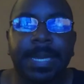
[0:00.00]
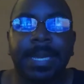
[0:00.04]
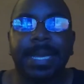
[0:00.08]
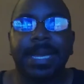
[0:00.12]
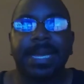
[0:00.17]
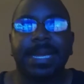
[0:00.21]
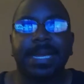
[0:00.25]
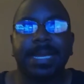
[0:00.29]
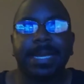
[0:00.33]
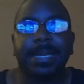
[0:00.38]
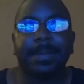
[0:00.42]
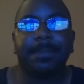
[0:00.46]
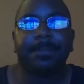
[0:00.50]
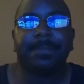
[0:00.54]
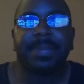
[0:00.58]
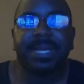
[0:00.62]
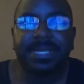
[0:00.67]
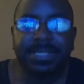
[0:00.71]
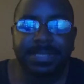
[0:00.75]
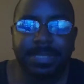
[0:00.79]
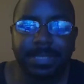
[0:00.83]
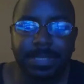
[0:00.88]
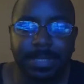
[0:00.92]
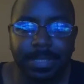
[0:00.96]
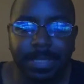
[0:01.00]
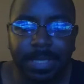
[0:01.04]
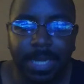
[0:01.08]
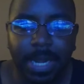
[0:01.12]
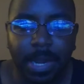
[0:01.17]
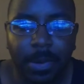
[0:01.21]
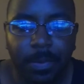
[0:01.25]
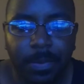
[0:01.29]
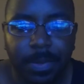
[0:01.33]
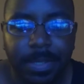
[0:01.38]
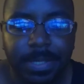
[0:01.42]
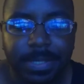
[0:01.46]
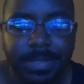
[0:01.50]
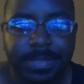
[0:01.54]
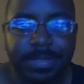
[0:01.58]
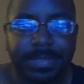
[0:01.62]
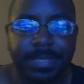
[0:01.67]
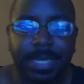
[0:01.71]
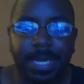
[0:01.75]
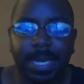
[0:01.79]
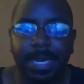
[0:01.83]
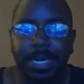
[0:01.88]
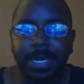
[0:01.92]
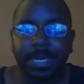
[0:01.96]
And basically, I want to
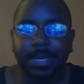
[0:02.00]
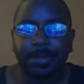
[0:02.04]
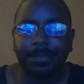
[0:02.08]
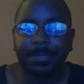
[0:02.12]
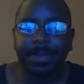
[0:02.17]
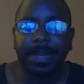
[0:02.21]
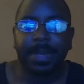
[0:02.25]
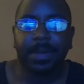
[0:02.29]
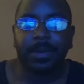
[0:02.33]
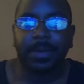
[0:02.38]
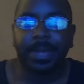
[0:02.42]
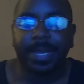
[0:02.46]
talk about